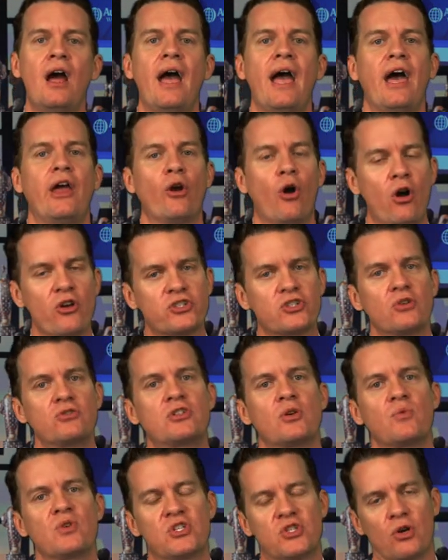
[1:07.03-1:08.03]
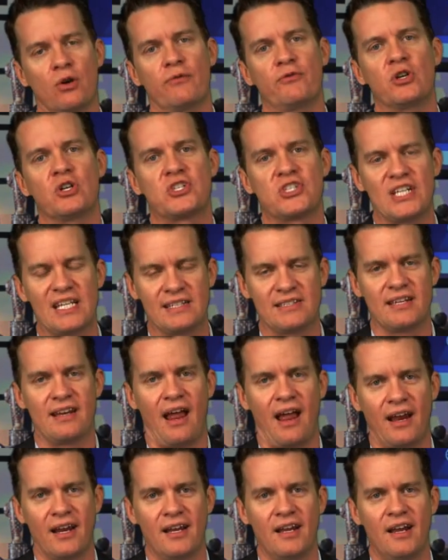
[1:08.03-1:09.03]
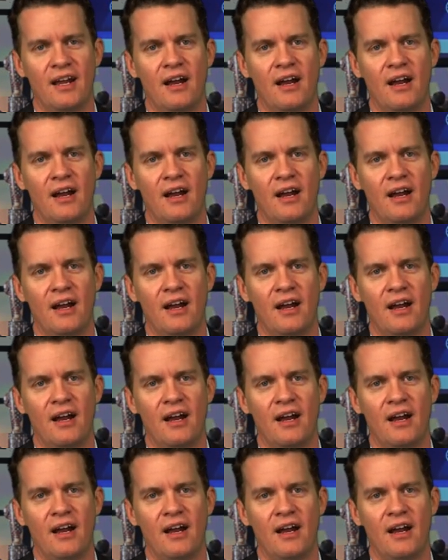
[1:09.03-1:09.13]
and also to reserve your seat today.